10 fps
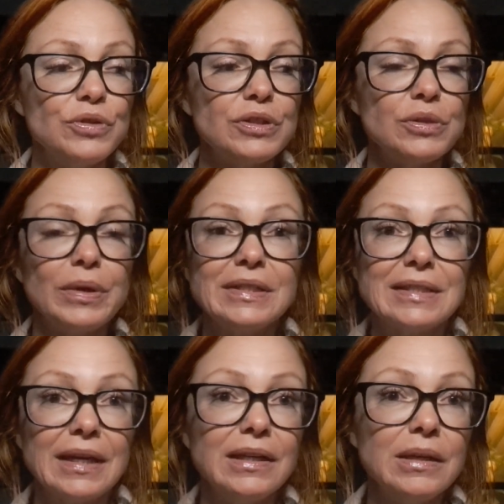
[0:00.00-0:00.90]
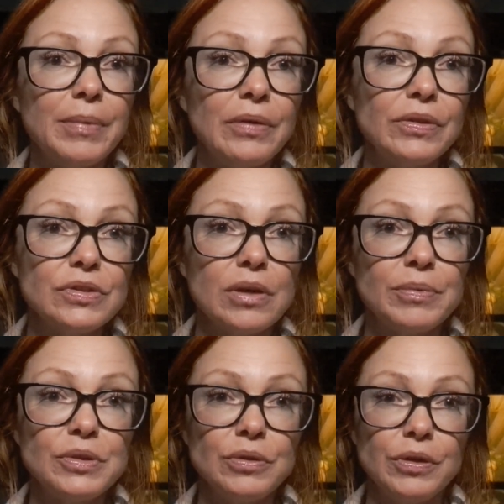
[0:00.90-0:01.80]
just so excited about this
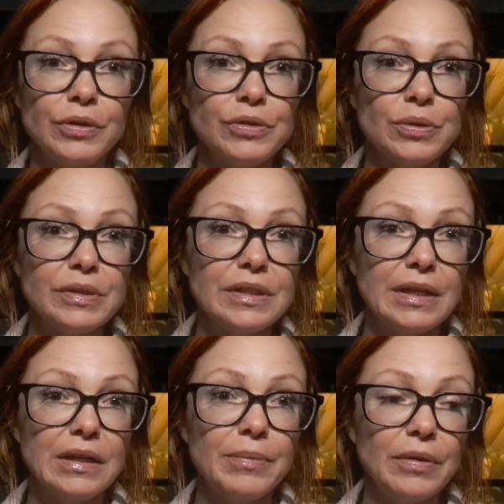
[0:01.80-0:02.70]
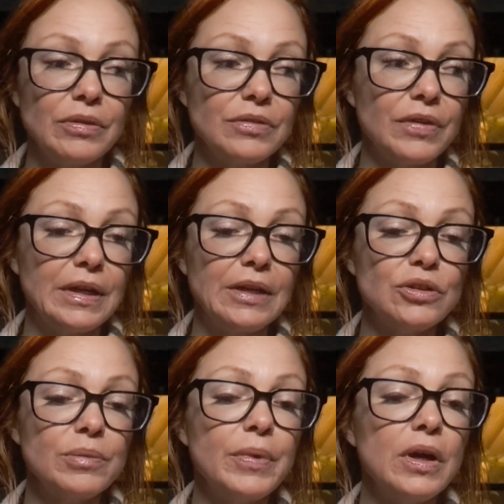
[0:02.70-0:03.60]
opportunity, or you're so excited about the
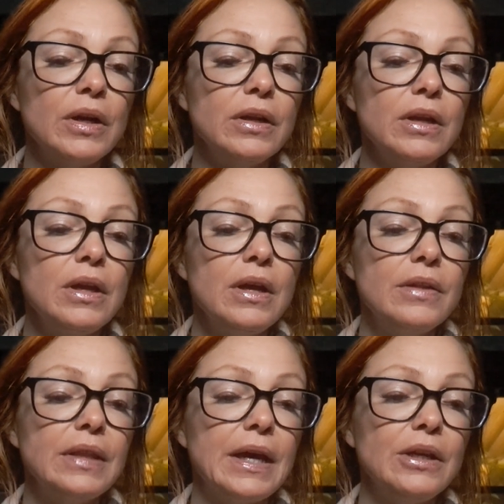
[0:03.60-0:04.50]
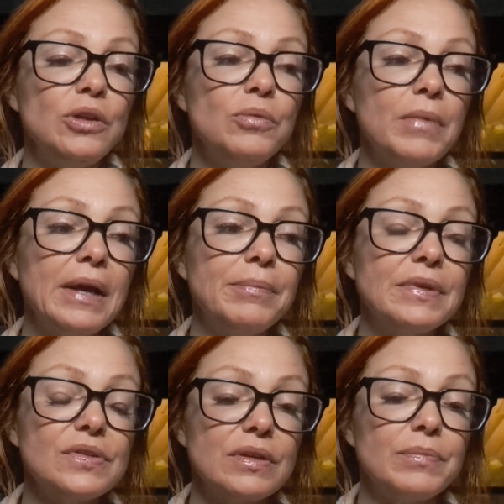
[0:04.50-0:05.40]
financial part, that you might
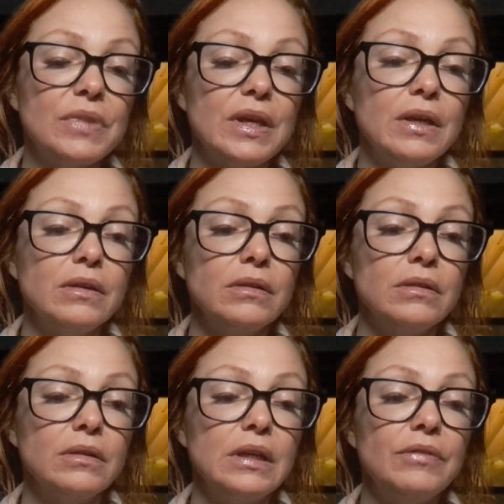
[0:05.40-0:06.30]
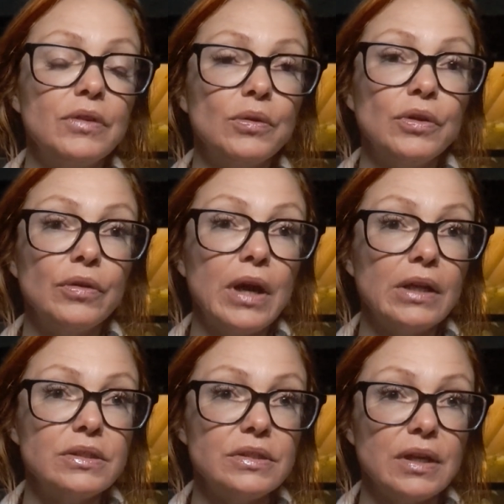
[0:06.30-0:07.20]
miss something, even though your
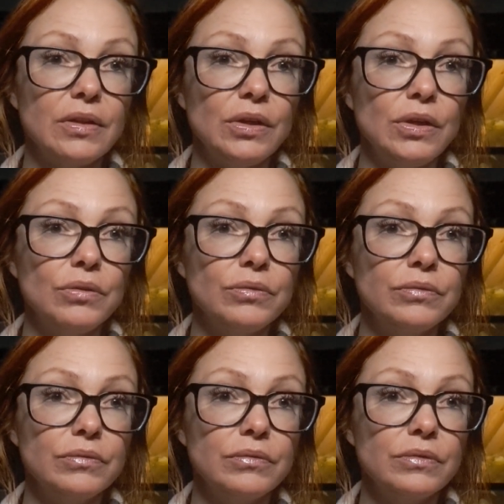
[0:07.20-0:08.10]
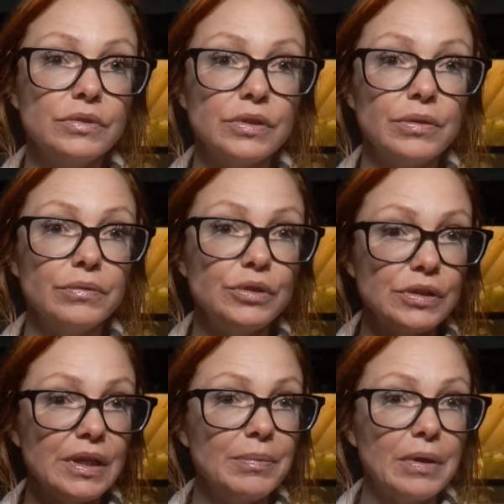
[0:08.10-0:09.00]
gut's telling you. So
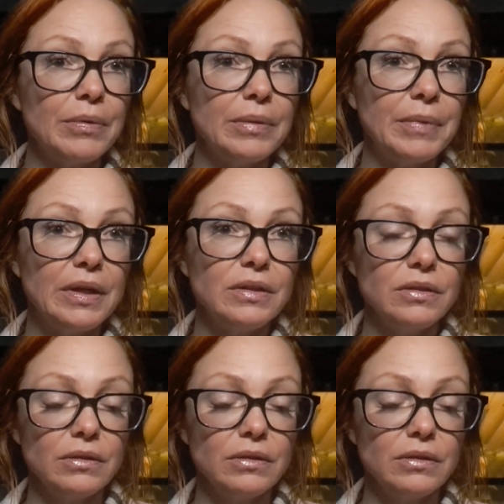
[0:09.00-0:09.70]
just keep that one in mind.